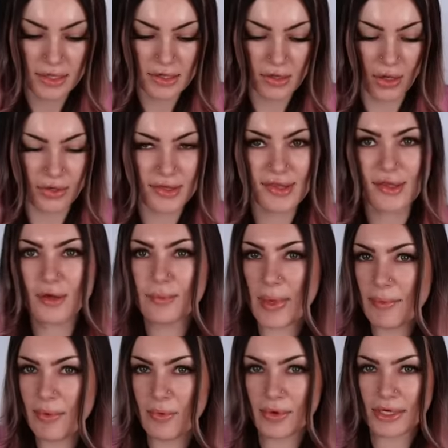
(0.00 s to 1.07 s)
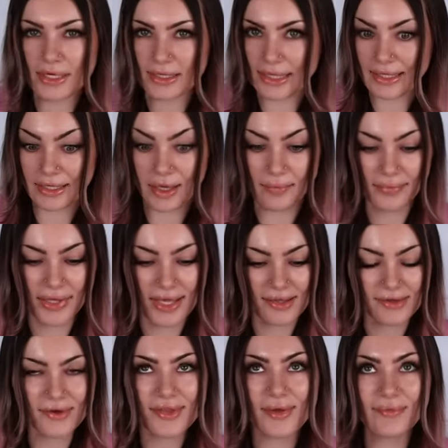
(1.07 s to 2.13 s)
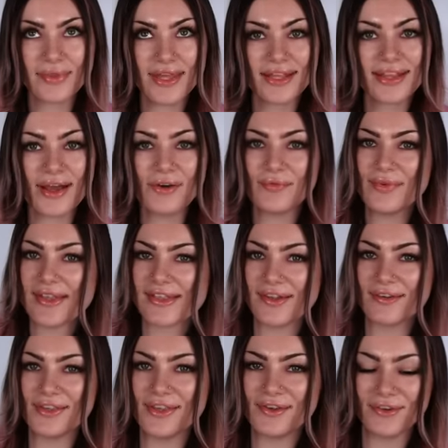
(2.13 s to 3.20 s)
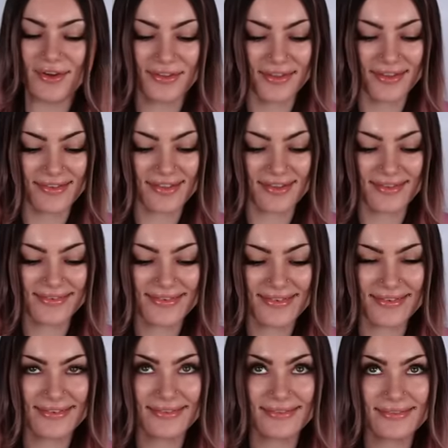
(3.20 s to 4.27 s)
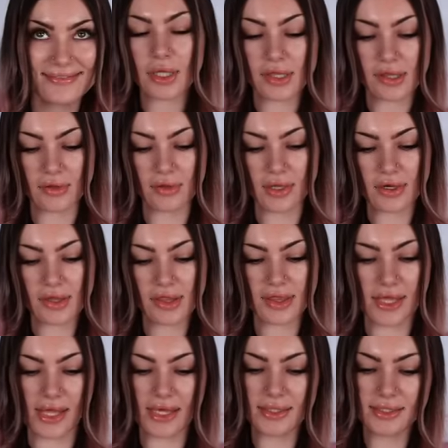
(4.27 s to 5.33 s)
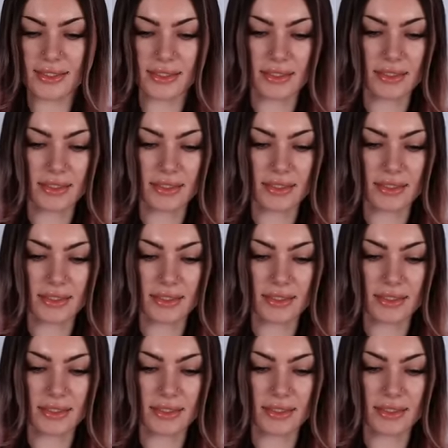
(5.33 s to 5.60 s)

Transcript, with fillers: So I'd assume maybe we're getting like cupcakes or something. That would be so cute on nails also. So there's that.